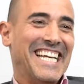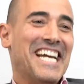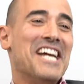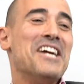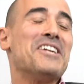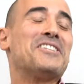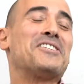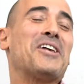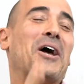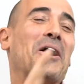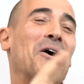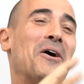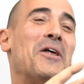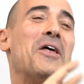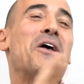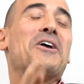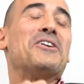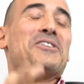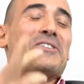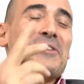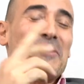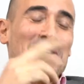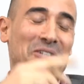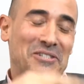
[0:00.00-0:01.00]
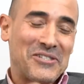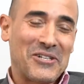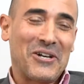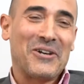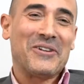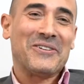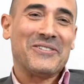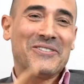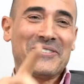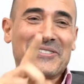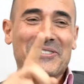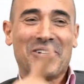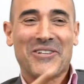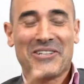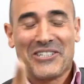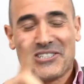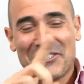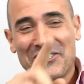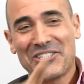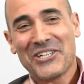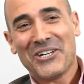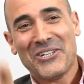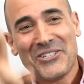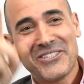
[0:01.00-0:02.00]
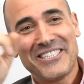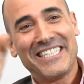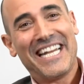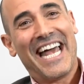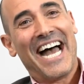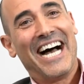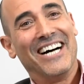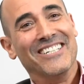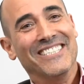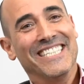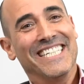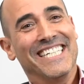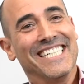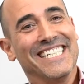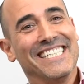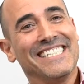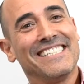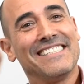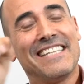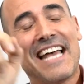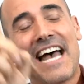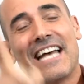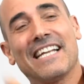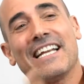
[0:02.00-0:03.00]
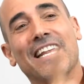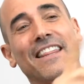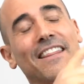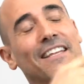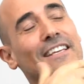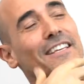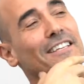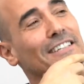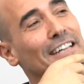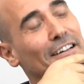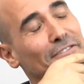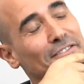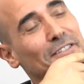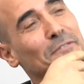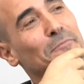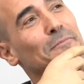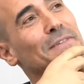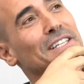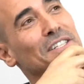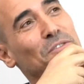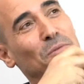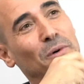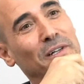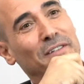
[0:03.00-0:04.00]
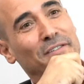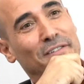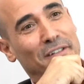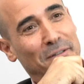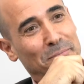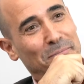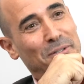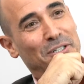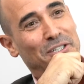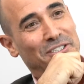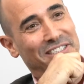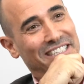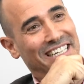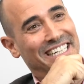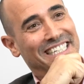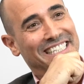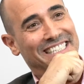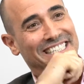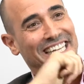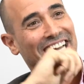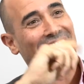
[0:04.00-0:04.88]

So the joke now is, Dad, I think you have to miss one of our birthdays.